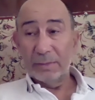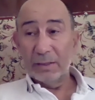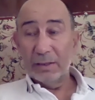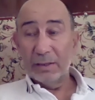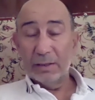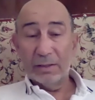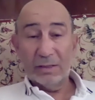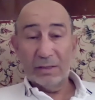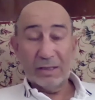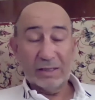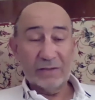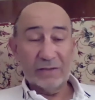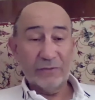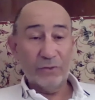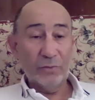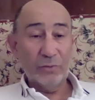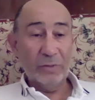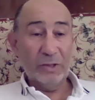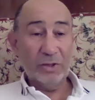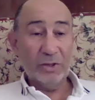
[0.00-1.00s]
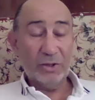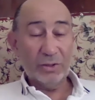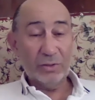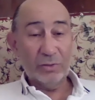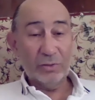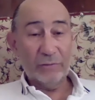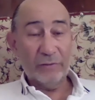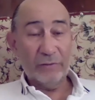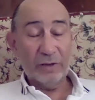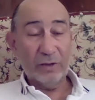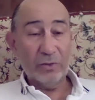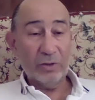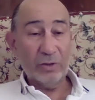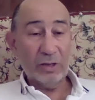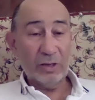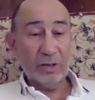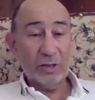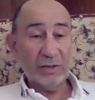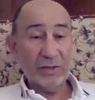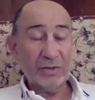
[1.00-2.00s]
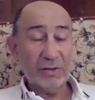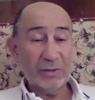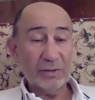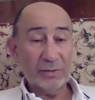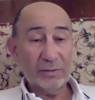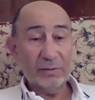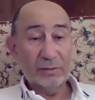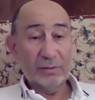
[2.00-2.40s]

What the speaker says: transformation of our country,